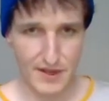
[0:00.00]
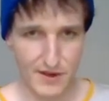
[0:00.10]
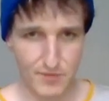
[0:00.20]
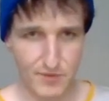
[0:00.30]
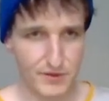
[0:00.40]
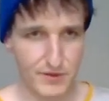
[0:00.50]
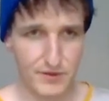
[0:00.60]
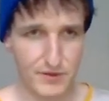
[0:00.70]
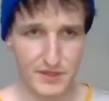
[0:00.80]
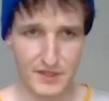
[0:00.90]
I hope you
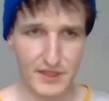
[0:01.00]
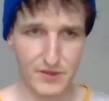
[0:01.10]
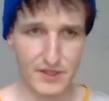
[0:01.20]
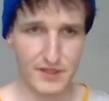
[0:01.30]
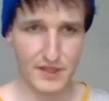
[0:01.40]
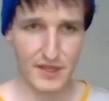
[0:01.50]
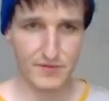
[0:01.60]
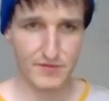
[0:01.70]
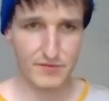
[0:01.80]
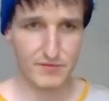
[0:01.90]
could hear it.
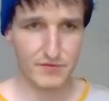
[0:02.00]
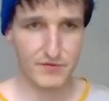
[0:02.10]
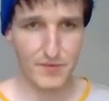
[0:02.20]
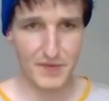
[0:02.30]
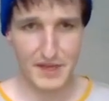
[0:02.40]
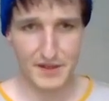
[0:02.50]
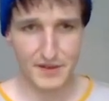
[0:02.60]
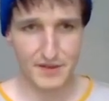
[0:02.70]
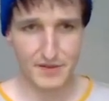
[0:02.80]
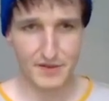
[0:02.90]
For me,
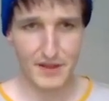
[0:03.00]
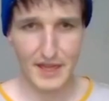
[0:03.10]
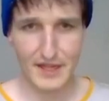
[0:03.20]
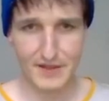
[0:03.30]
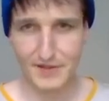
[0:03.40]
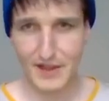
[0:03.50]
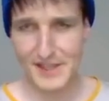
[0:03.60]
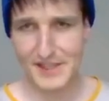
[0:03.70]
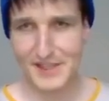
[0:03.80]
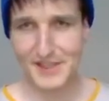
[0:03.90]
I
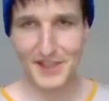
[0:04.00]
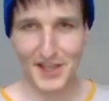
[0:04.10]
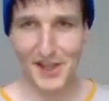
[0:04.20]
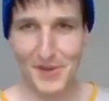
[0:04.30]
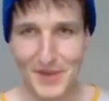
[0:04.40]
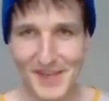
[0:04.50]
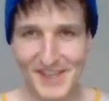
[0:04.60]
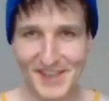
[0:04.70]
did a bit.